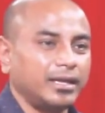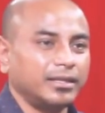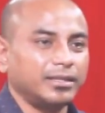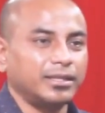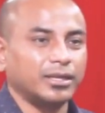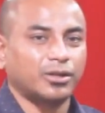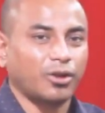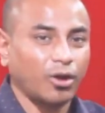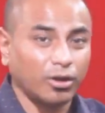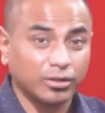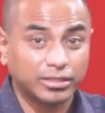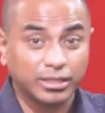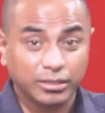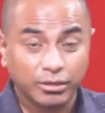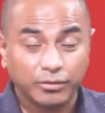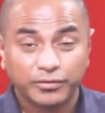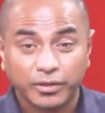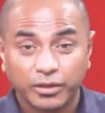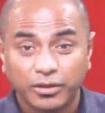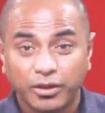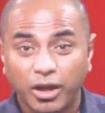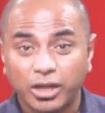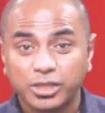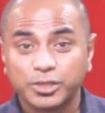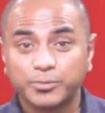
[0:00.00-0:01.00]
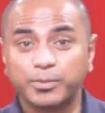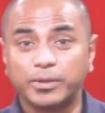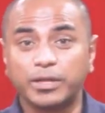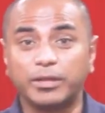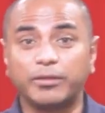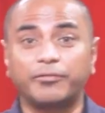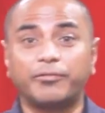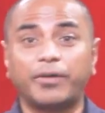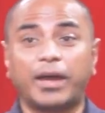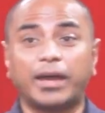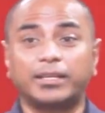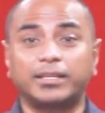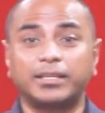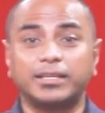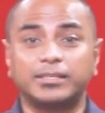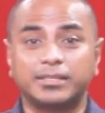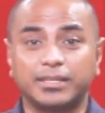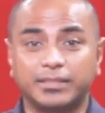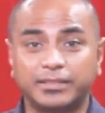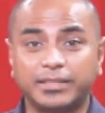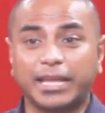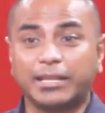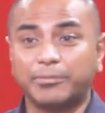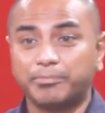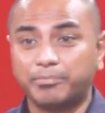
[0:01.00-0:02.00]
the content of the gospel, in fact, is the
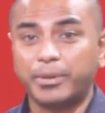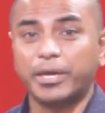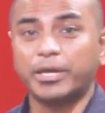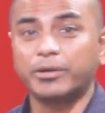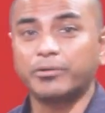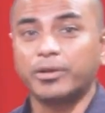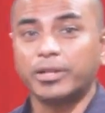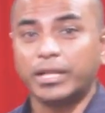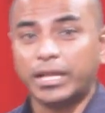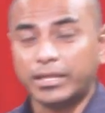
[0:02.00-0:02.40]
death, burial,